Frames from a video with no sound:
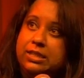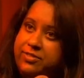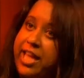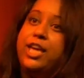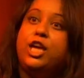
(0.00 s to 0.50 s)

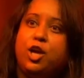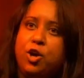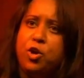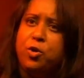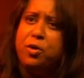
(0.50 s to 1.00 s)
Thank you,
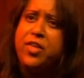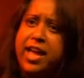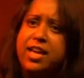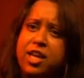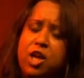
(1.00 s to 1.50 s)

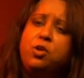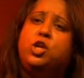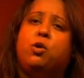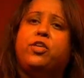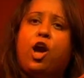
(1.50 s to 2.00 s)
thank you.
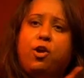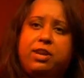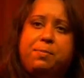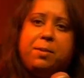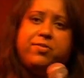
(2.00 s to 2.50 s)
You're the only
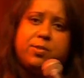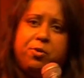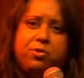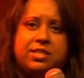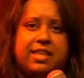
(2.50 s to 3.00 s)
people who've
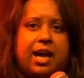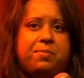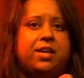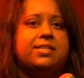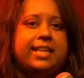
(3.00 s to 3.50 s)
supported us
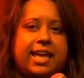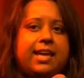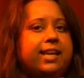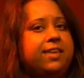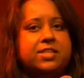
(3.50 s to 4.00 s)
because
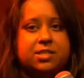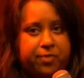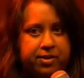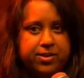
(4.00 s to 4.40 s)
legally this is very